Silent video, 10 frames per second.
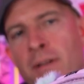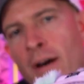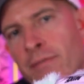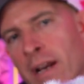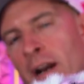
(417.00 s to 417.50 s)
it
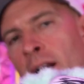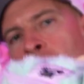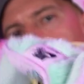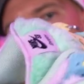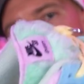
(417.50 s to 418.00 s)
off there.
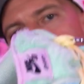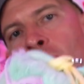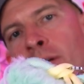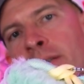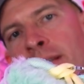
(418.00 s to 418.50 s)
We
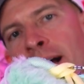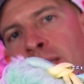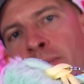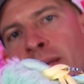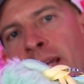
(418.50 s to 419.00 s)
know it's
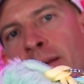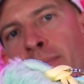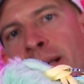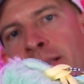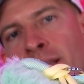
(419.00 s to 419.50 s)
SB
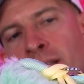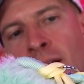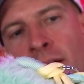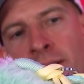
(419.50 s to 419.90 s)
based on the tongue